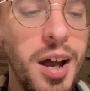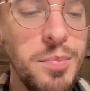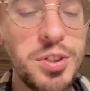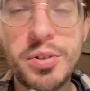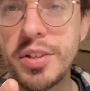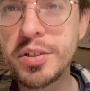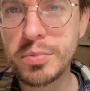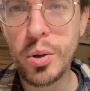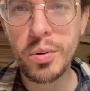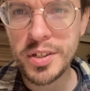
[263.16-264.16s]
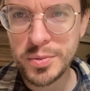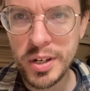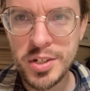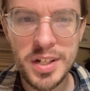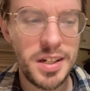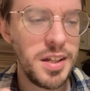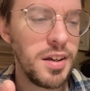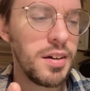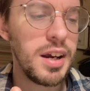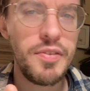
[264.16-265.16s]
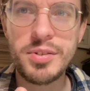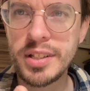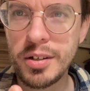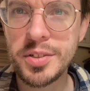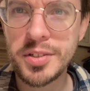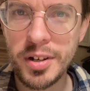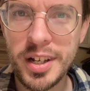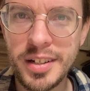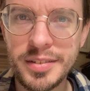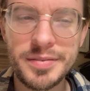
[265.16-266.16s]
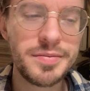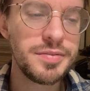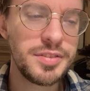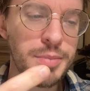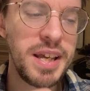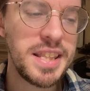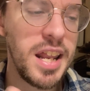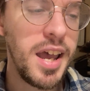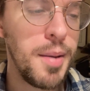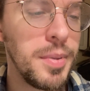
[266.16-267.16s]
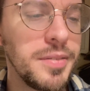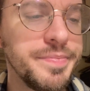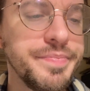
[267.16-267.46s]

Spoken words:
So there is a rotary switch in here, and there's a little circuit to make that happen.